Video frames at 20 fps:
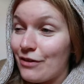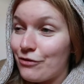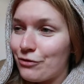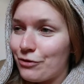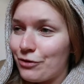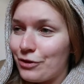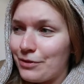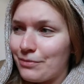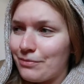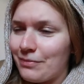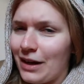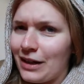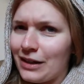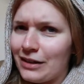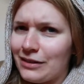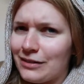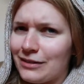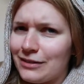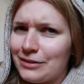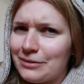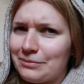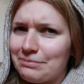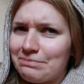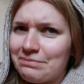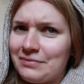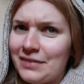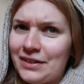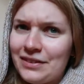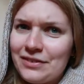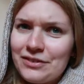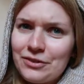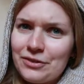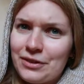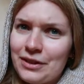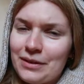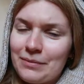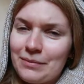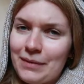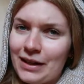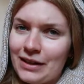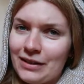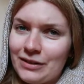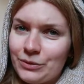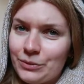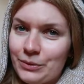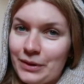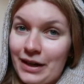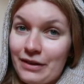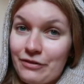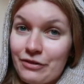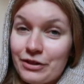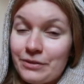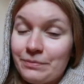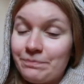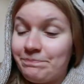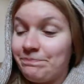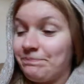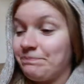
for Muggle history, Muggle whatever.